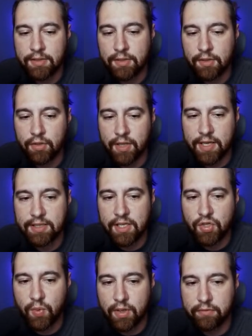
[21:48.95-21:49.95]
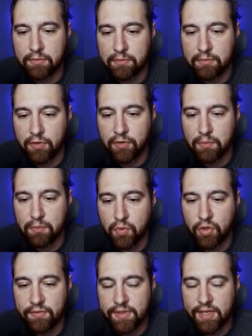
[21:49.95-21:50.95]
utilize each one of them for their
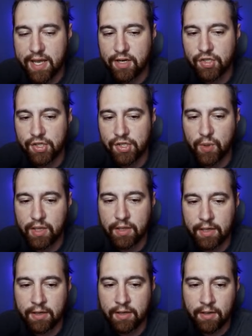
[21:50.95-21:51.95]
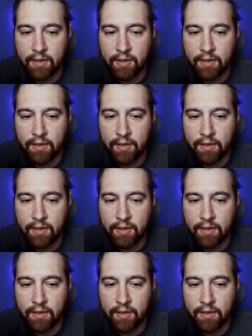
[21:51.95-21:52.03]
moves and actually win there.